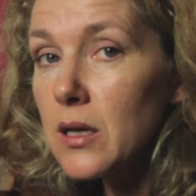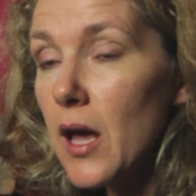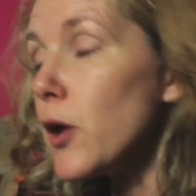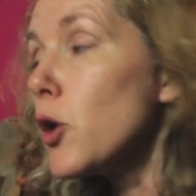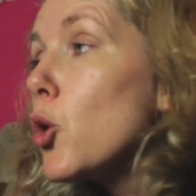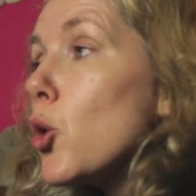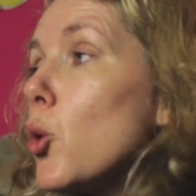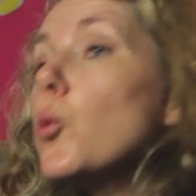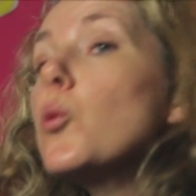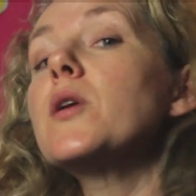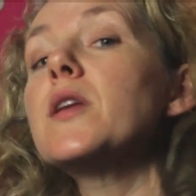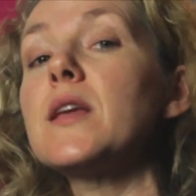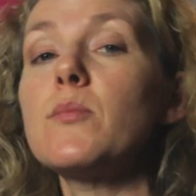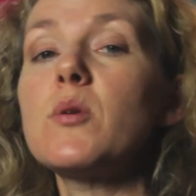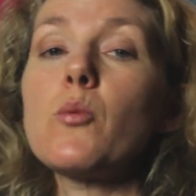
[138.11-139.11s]
And who would
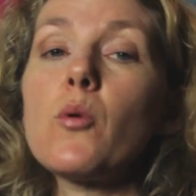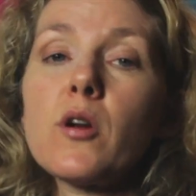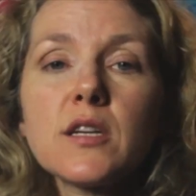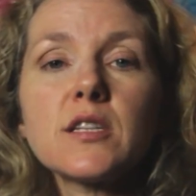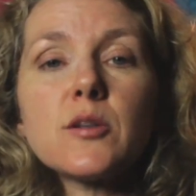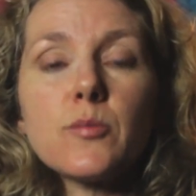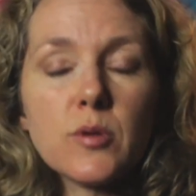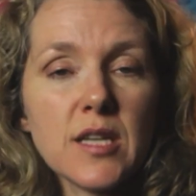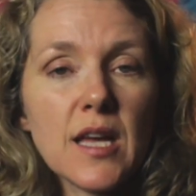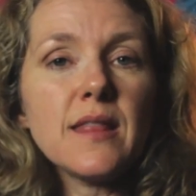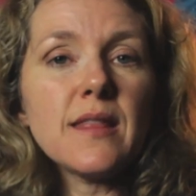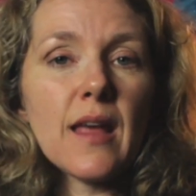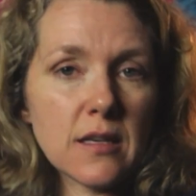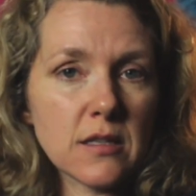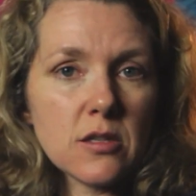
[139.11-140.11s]
he be wanting to
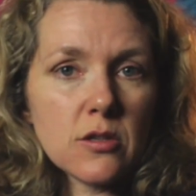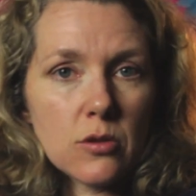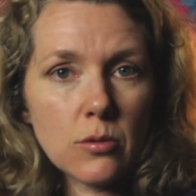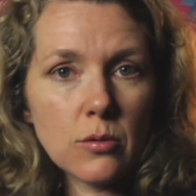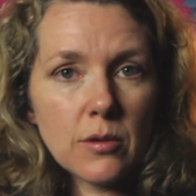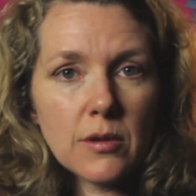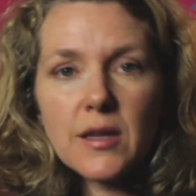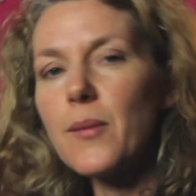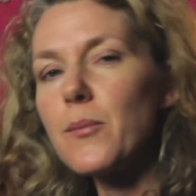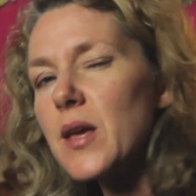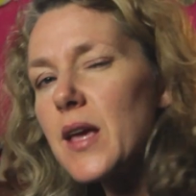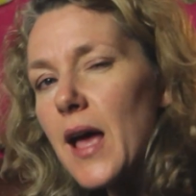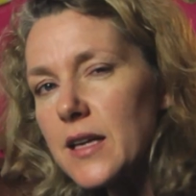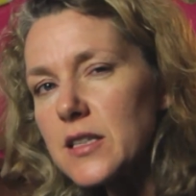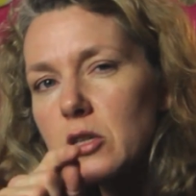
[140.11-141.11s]
pretend that to? Let
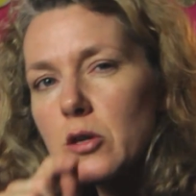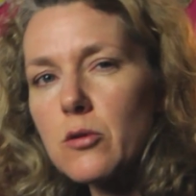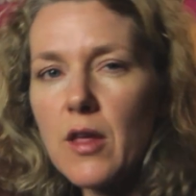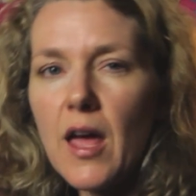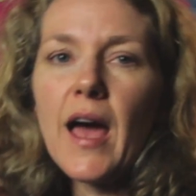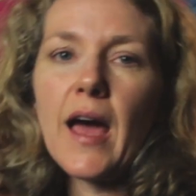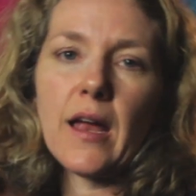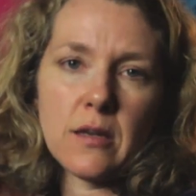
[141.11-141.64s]
me ask you that.